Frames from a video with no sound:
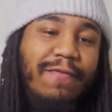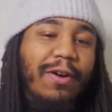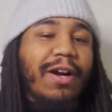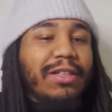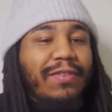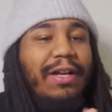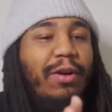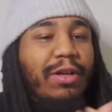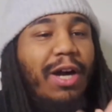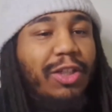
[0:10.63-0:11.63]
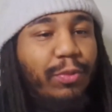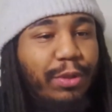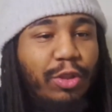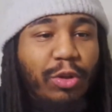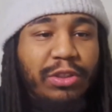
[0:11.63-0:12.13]
our God's right now, God's
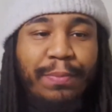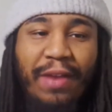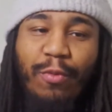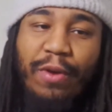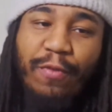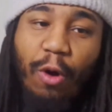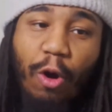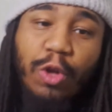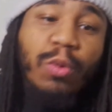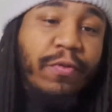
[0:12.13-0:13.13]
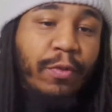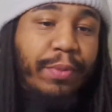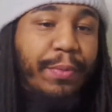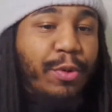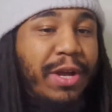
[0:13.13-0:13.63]
open doors and paving way for all you wonderful
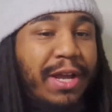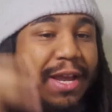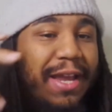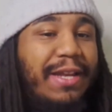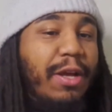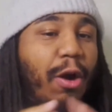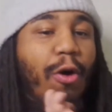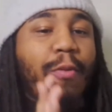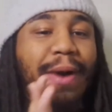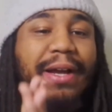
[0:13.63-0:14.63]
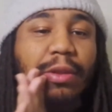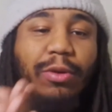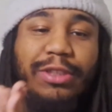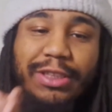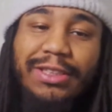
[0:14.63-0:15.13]
people in the Almighty
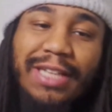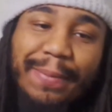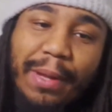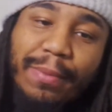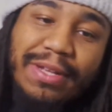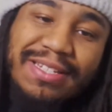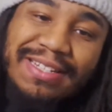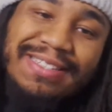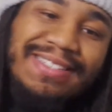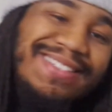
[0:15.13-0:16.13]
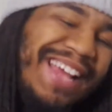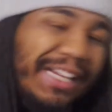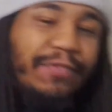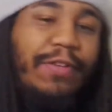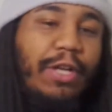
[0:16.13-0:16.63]
Lord Jesus' name, amen.
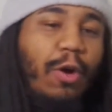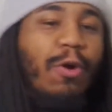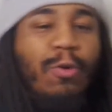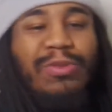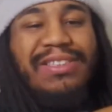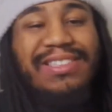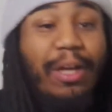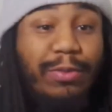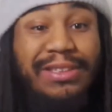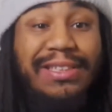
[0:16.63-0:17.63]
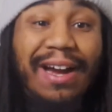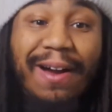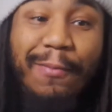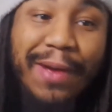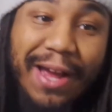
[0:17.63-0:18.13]
Today's video, so with
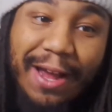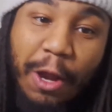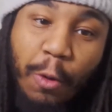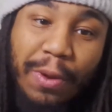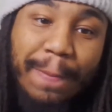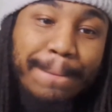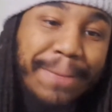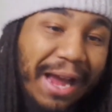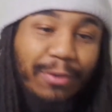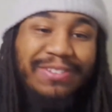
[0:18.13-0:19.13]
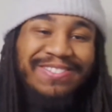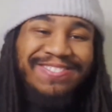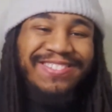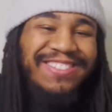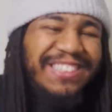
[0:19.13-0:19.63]
y'all, man. We're back with
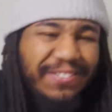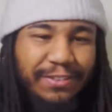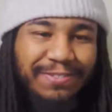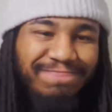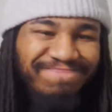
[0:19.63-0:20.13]
another